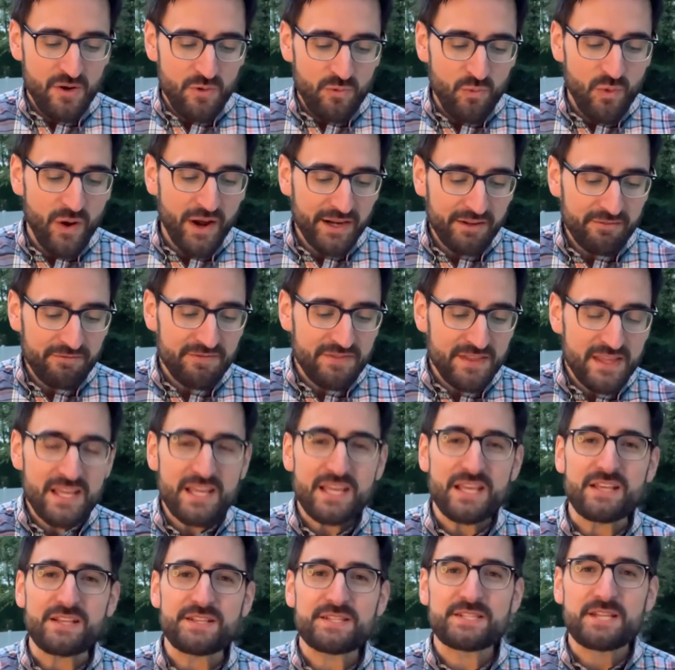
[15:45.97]
one of
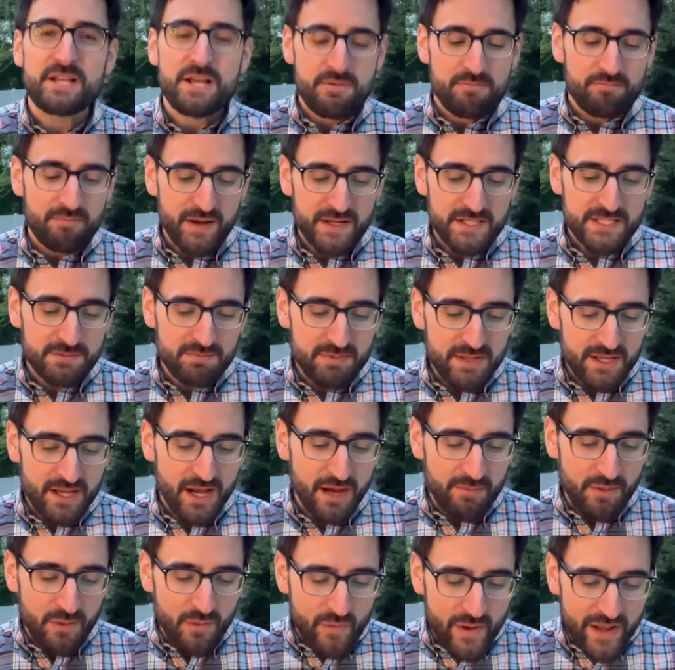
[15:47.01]
these must
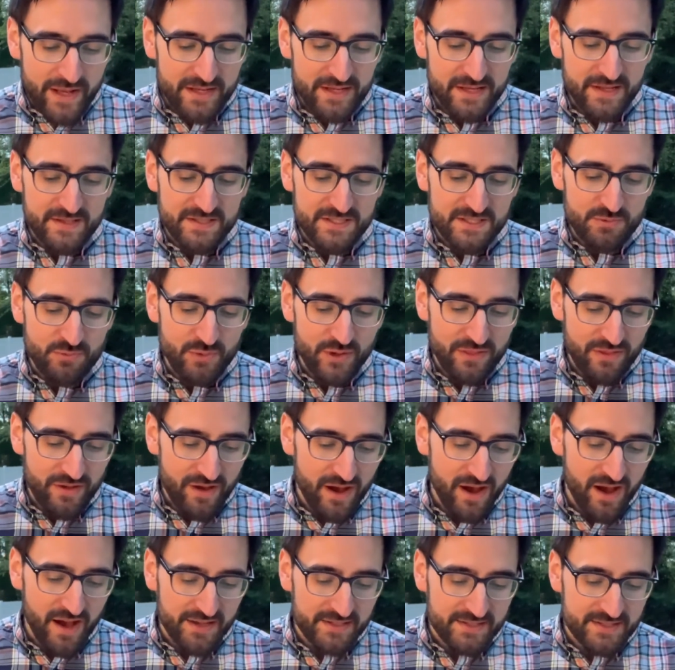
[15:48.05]
become a witness with
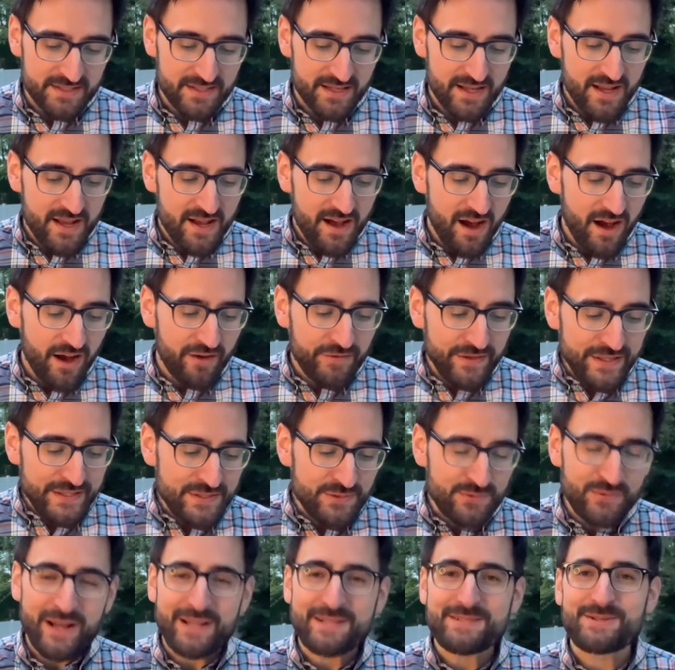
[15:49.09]
us of
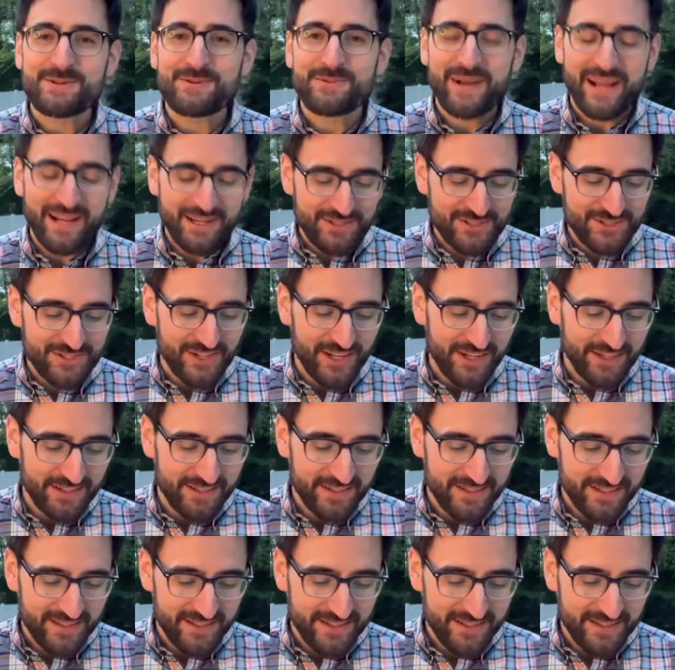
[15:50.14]
his resurrection.